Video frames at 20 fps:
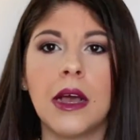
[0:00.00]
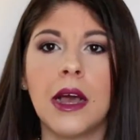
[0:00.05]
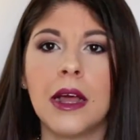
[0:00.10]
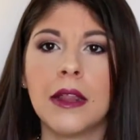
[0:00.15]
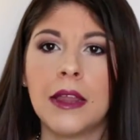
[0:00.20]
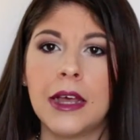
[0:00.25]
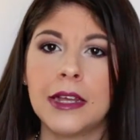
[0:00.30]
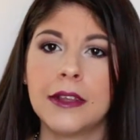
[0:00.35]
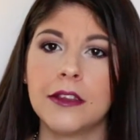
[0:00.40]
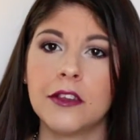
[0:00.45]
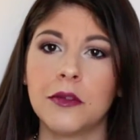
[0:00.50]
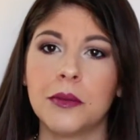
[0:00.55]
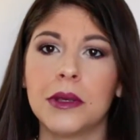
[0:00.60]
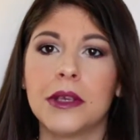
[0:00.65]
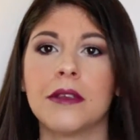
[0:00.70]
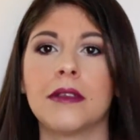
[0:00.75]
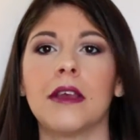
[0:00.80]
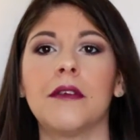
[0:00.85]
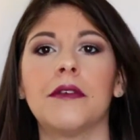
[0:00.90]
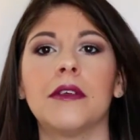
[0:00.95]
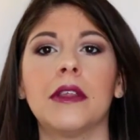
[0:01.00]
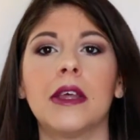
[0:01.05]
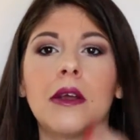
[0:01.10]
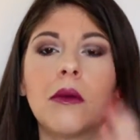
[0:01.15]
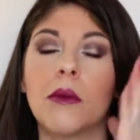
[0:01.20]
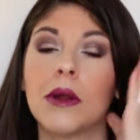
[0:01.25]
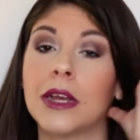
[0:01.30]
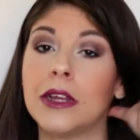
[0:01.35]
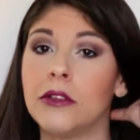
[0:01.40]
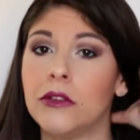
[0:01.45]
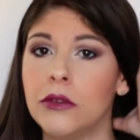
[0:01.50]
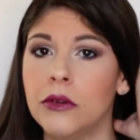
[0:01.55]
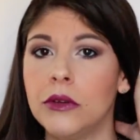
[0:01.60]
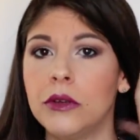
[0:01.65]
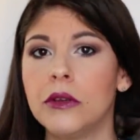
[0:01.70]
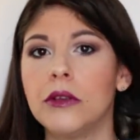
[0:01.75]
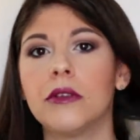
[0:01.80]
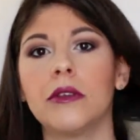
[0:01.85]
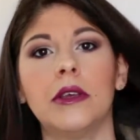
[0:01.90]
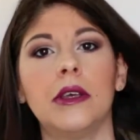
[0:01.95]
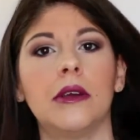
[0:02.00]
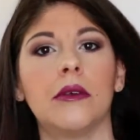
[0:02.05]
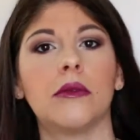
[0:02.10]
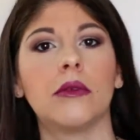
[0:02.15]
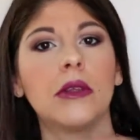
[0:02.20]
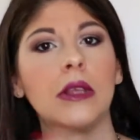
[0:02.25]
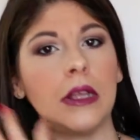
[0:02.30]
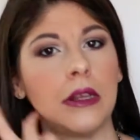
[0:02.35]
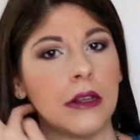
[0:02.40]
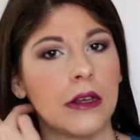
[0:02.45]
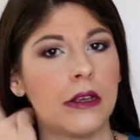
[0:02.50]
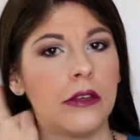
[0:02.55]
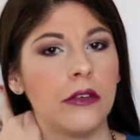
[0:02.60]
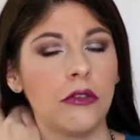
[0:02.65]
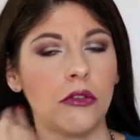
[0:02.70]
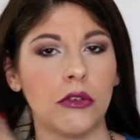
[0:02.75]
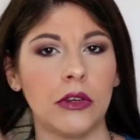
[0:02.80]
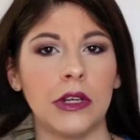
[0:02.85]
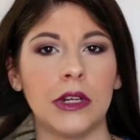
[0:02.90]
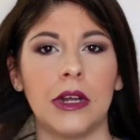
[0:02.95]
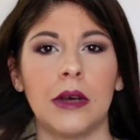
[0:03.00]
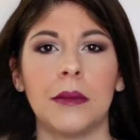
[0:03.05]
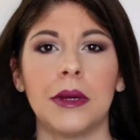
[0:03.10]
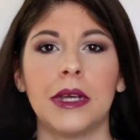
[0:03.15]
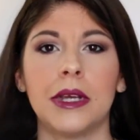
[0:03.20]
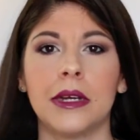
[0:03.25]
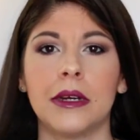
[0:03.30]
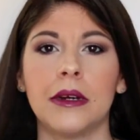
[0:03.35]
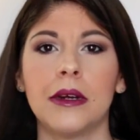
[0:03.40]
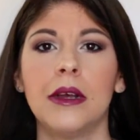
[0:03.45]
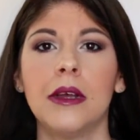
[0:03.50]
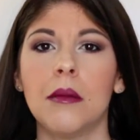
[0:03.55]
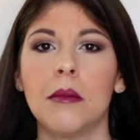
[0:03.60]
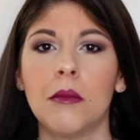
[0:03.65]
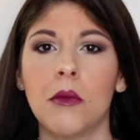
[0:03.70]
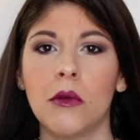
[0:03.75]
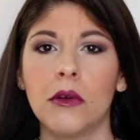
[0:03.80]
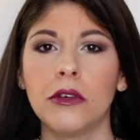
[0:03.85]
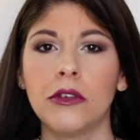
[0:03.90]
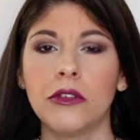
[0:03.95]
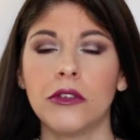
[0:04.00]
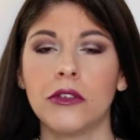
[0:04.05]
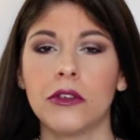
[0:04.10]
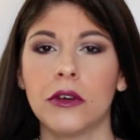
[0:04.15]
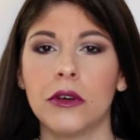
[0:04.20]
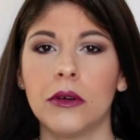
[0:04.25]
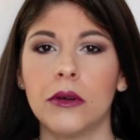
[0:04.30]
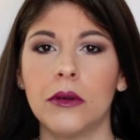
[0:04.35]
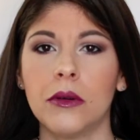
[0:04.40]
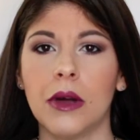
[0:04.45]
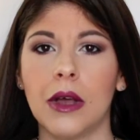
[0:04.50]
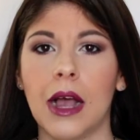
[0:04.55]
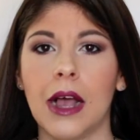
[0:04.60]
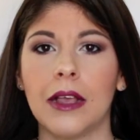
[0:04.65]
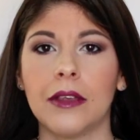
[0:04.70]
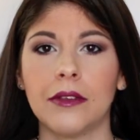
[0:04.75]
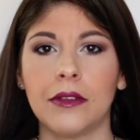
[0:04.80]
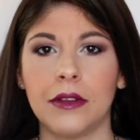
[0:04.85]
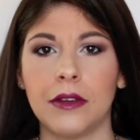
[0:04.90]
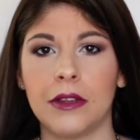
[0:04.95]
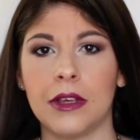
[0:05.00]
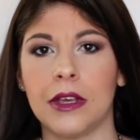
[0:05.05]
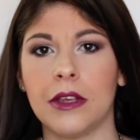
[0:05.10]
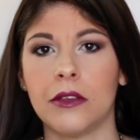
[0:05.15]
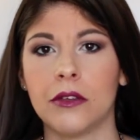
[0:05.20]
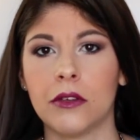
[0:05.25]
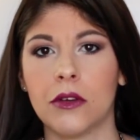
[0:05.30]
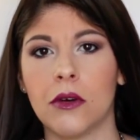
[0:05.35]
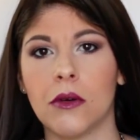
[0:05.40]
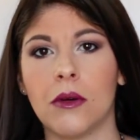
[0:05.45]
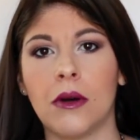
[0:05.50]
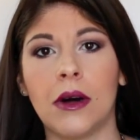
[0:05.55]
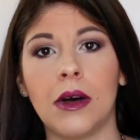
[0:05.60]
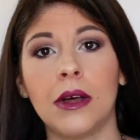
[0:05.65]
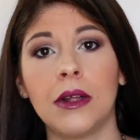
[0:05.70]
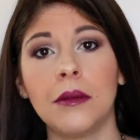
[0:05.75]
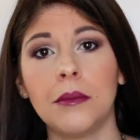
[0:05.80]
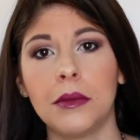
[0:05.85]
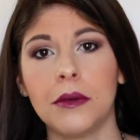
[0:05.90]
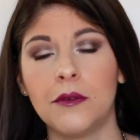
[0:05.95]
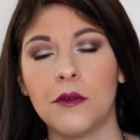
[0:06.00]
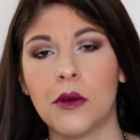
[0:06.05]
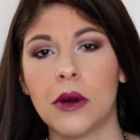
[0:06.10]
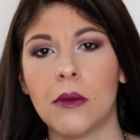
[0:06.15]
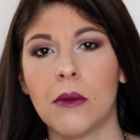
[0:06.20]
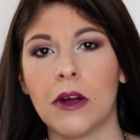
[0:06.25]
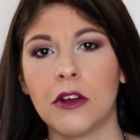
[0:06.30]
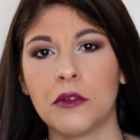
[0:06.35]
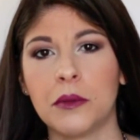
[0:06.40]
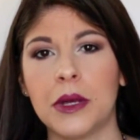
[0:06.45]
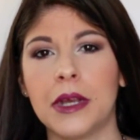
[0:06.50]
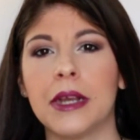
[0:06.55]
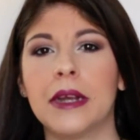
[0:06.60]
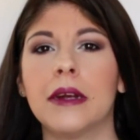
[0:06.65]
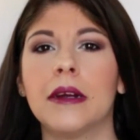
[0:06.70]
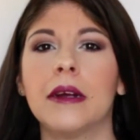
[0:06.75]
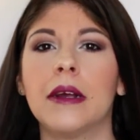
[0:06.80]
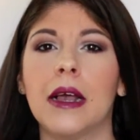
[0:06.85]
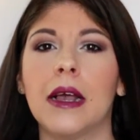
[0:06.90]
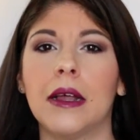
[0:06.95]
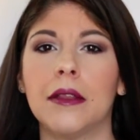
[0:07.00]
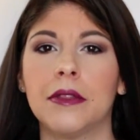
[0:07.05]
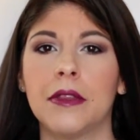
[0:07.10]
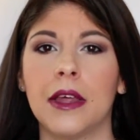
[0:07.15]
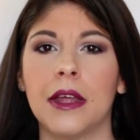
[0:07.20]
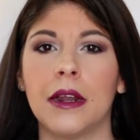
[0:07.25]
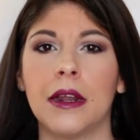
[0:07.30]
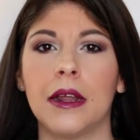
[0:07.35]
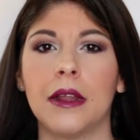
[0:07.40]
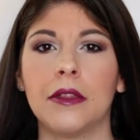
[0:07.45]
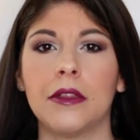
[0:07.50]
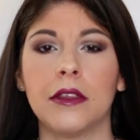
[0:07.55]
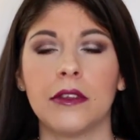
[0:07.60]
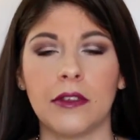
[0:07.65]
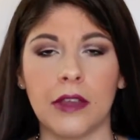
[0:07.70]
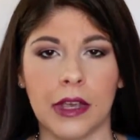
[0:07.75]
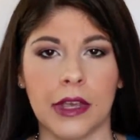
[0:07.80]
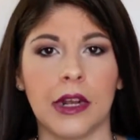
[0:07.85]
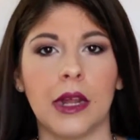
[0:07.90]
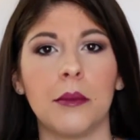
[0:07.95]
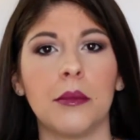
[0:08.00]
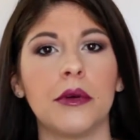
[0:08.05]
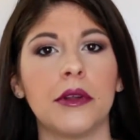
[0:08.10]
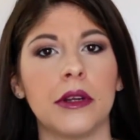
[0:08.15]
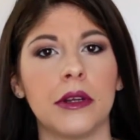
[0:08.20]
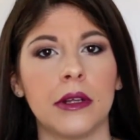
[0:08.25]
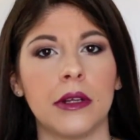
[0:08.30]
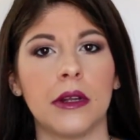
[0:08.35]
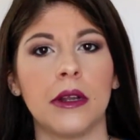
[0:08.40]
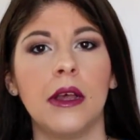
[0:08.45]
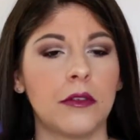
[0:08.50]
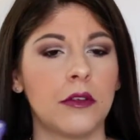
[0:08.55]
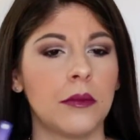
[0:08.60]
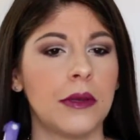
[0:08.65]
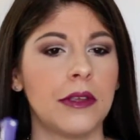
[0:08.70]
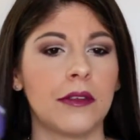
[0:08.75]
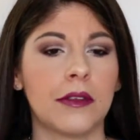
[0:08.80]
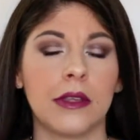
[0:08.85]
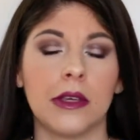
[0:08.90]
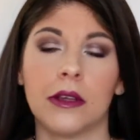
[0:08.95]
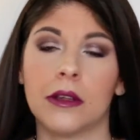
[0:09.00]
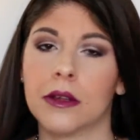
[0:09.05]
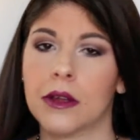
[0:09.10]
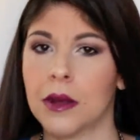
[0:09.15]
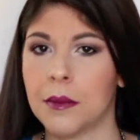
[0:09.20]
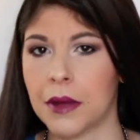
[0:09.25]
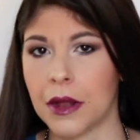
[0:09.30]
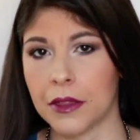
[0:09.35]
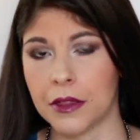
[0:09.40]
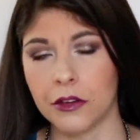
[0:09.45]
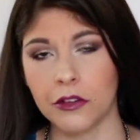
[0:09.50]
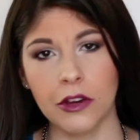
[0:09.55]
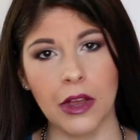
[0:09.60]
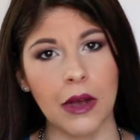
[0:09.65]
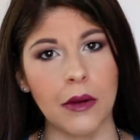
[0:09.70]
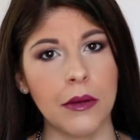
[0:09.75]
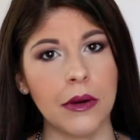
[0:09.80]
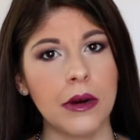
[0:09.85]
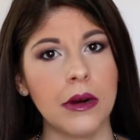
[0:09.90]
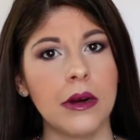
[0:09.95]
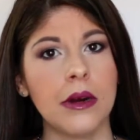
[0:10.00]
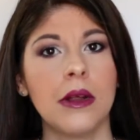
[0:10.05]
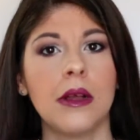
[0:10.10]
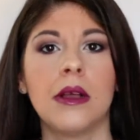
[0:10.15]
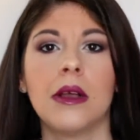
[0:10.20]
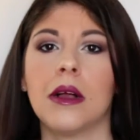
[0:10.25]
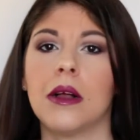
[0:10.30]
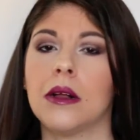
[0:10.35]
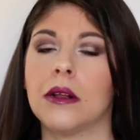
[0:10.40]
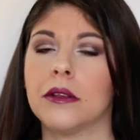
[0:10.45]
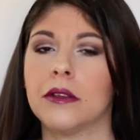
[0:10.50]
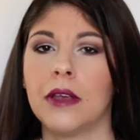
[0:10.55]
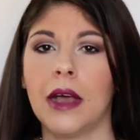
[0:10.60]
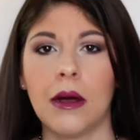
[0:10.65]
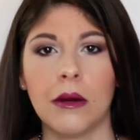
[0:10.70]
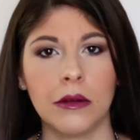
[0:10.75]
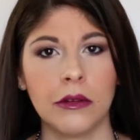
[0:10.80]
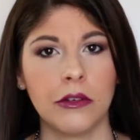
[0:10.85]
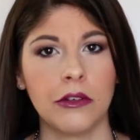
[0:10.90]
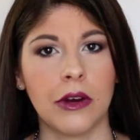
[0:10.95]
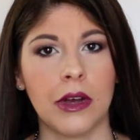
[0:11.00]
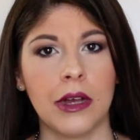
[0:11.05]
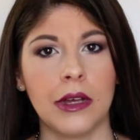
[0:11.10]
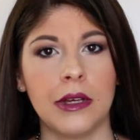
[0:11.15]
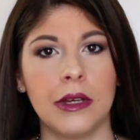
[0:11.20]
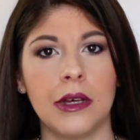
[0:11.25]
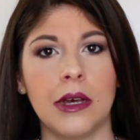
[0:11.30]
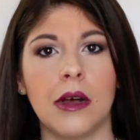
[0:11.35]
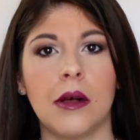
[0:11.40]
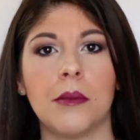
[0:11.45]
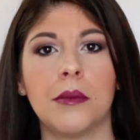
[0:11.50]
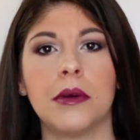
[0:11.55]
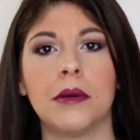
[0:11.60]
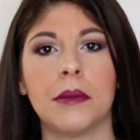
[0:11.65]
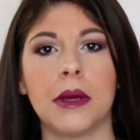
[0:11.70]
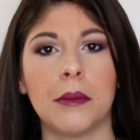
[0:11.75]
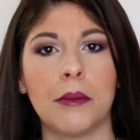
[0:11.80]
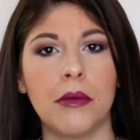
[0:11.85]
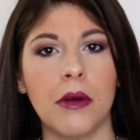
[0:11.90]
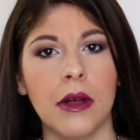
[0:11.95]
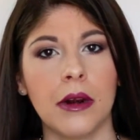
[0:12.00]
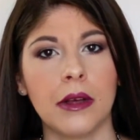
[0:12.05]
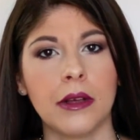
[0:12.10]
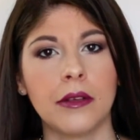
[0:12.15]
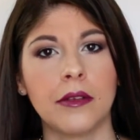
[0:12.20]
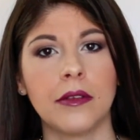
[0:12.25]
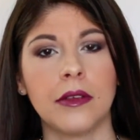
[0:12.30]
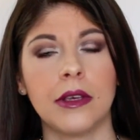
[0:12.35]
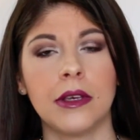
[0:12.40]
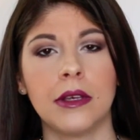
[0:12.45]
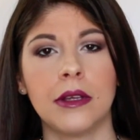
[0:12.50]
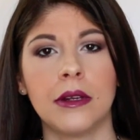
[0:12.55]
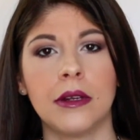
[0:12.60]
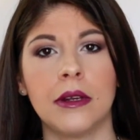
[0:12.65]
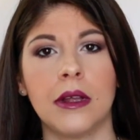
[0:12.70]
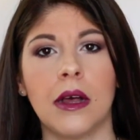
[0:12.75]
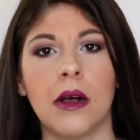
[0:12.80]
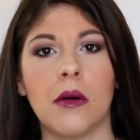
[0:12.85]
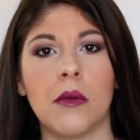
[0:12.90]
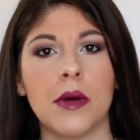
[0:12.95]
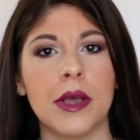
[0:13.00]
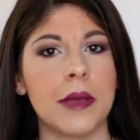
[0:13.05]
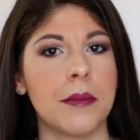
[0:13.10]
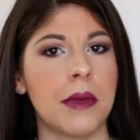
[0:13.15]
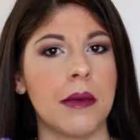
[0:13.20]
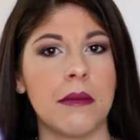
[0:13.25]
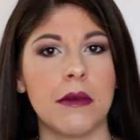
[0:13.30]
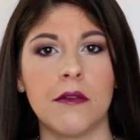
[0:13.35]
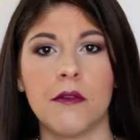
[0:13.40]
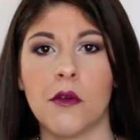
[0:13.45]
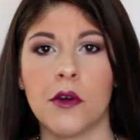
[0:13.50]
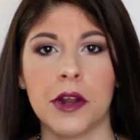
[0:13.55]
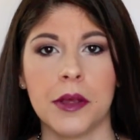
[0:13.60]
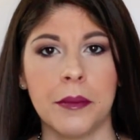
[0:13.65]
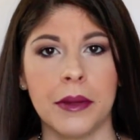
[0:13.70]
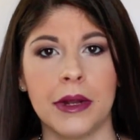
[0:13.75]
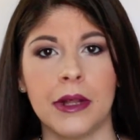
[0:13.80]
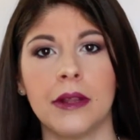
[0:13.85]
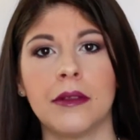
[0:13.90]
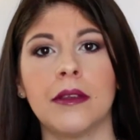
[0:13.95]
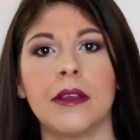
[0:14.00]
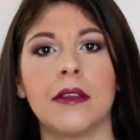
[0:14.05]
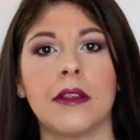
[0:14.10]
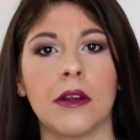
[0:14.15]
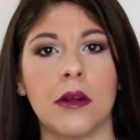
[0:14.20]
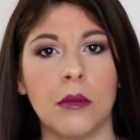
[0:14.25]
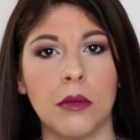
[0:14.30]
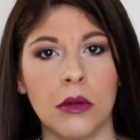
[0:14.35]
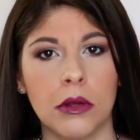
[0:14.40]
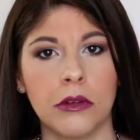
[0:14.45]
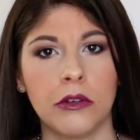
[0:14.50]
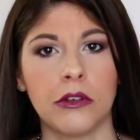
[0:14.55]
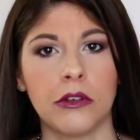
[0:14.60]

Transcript: I like this because I feel like when I do use it, it really does straighten out my hair, more so as the days go on before I wash my hair than the second I put it in. So basically, I'll come out of the shower, I'll towel dry it, I'll put my products in, I'll wait maybe 40 minutes, and then I'll blow